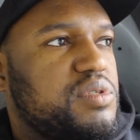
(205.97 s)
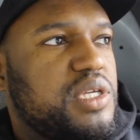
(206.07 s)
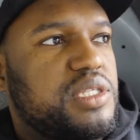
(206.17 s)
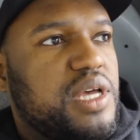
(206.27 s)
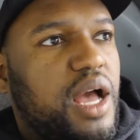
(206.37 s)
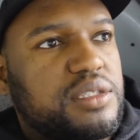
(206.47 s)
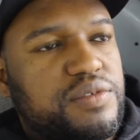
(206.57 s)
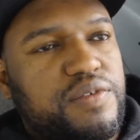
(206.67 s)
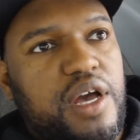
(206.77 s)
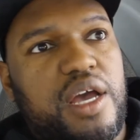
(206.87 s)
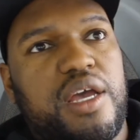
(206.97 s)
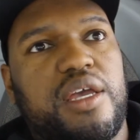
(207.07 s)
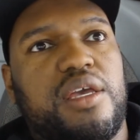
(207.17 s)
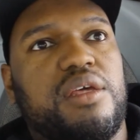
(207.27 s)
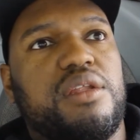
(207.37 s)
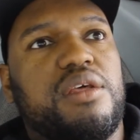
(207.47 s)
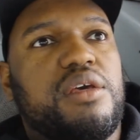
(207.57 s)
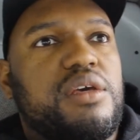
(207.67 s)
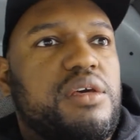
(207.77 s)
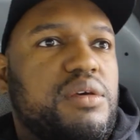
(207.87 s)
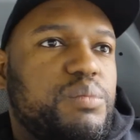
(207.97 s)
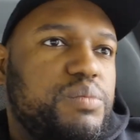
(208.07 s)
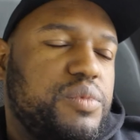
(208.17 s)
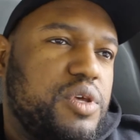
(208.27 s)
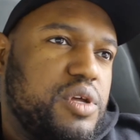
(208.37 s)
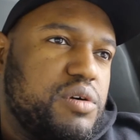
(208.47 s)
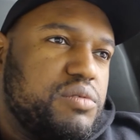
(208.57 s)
detoxifying and